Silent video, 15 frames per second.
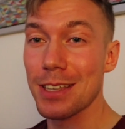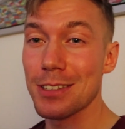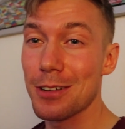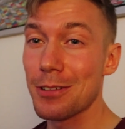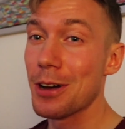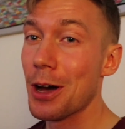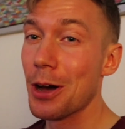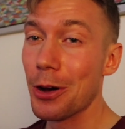
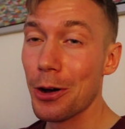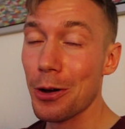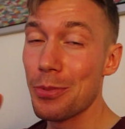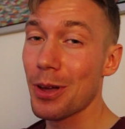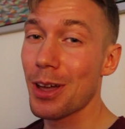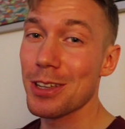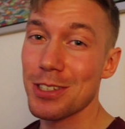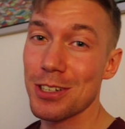So hope
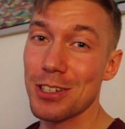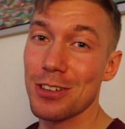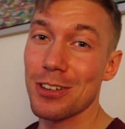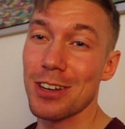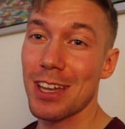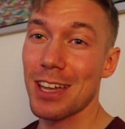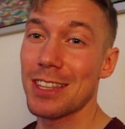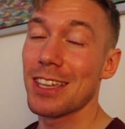you guys
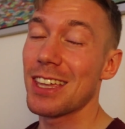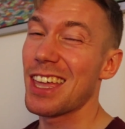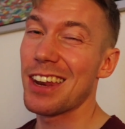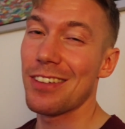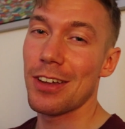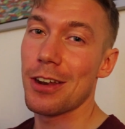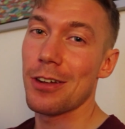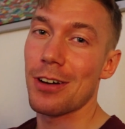enjoyed it. Give
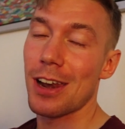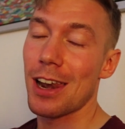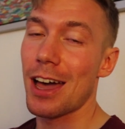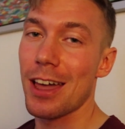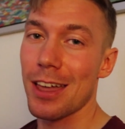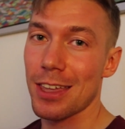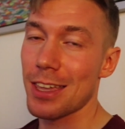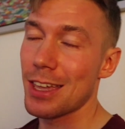the video a
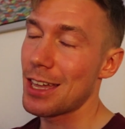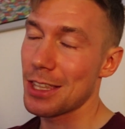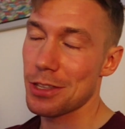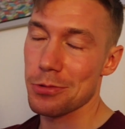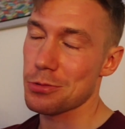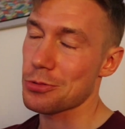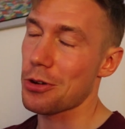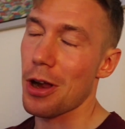like, hit
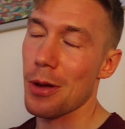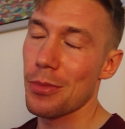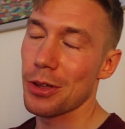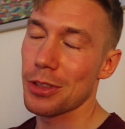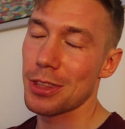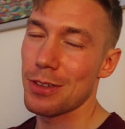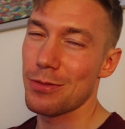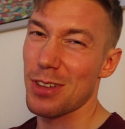subscribe
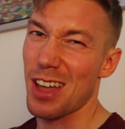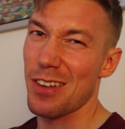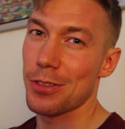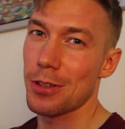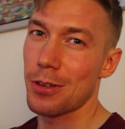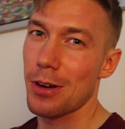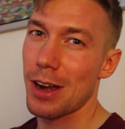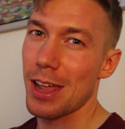button if you
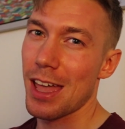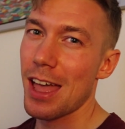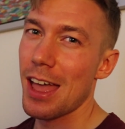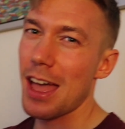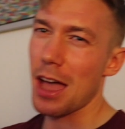haven't already.